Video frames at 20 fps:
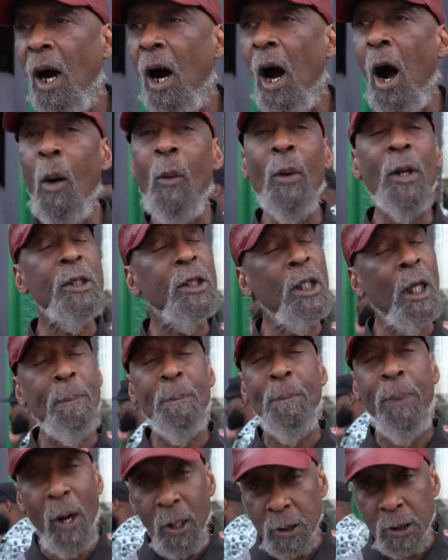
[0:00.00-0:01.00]
How is
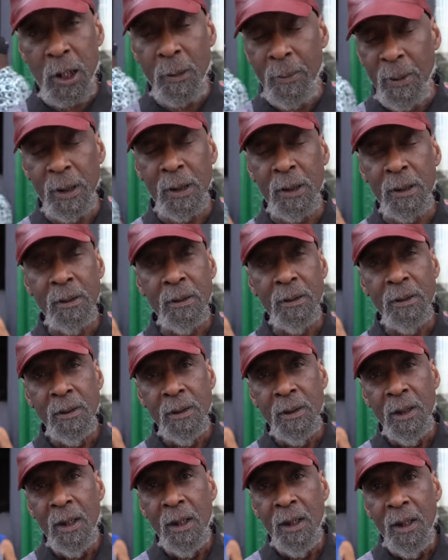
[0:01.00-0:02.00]
it possible
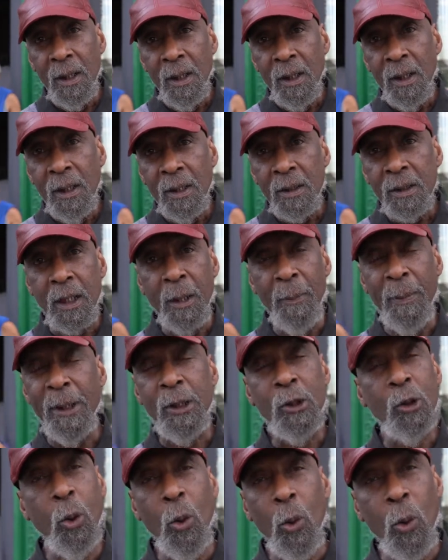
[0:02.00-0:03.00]
to be
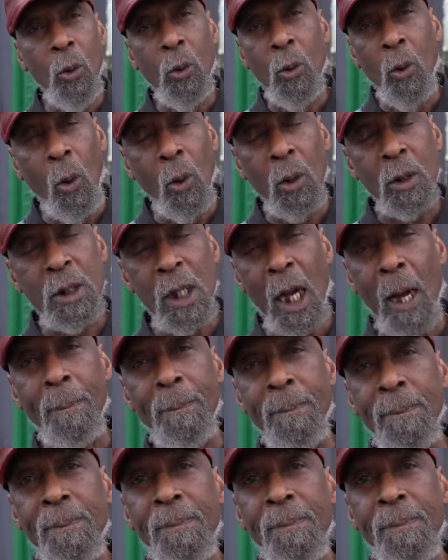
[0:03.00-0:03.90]
2 goals up